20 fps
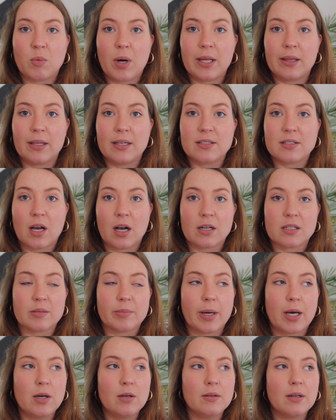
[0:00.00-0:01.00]
widely talked
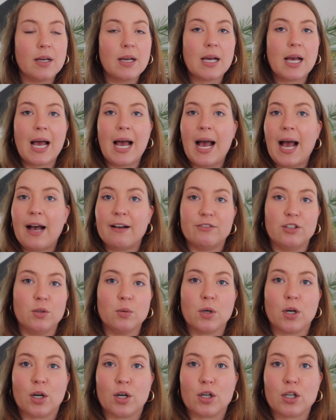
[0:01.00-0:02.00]
about. Have
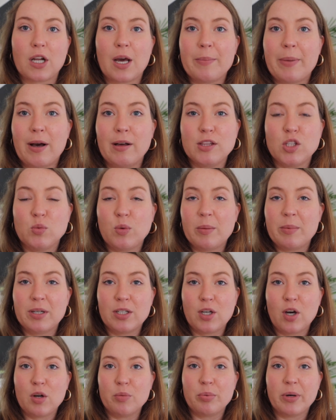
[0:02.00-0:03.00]
you heard about the women
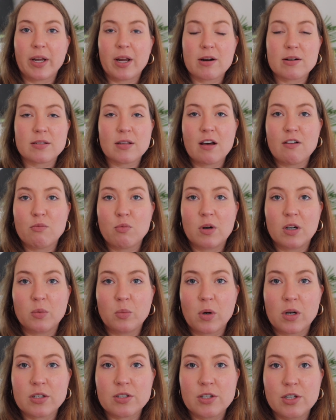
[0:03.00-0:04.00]
codebreakers of World
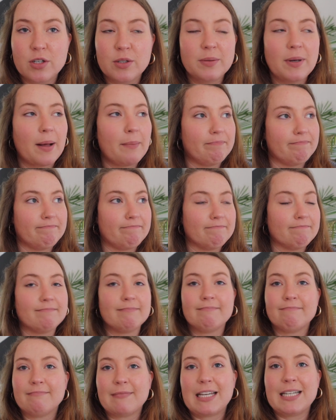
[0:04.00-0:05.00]
War II?
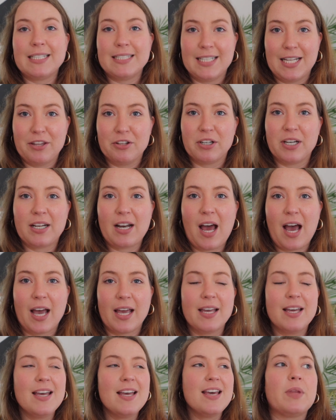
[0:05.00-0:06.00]
Neither had
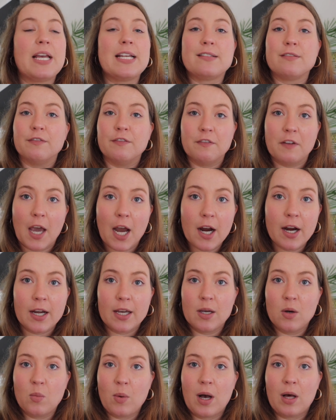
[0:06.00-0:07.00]
I. It's
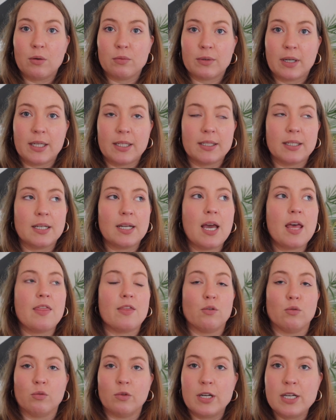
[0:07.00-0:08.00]
very well written.
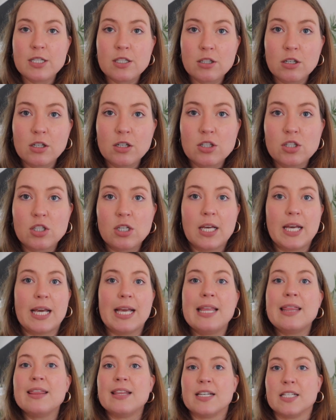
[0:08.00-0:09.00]
The research
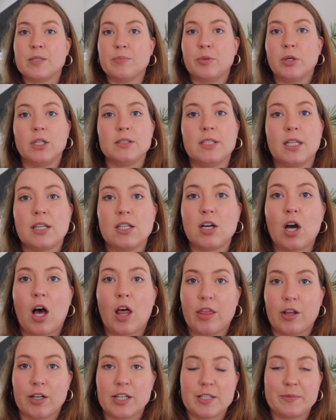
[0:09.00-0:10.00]
in this book that the
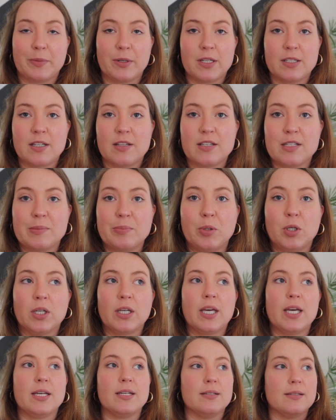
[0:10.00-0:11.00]
author has put into this
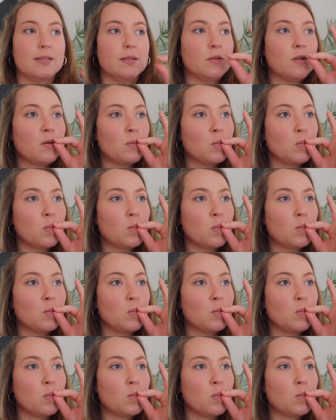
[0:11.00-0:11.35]
book is